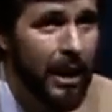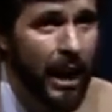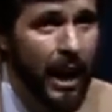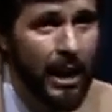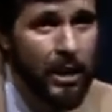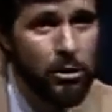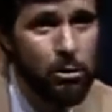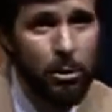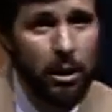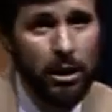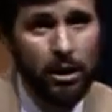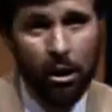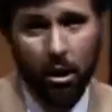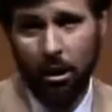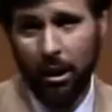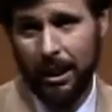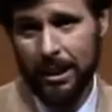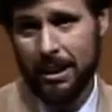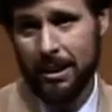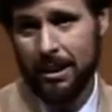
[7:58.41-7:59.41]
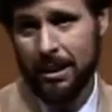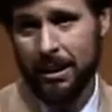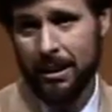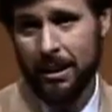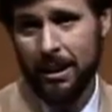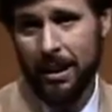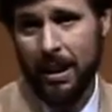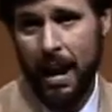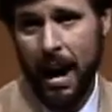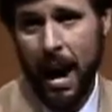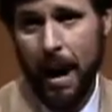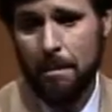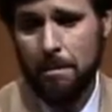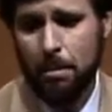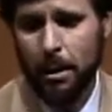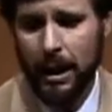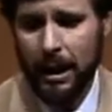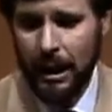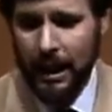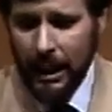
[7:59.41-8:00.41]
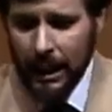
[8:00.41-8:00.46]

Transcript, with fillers: as we know it and bring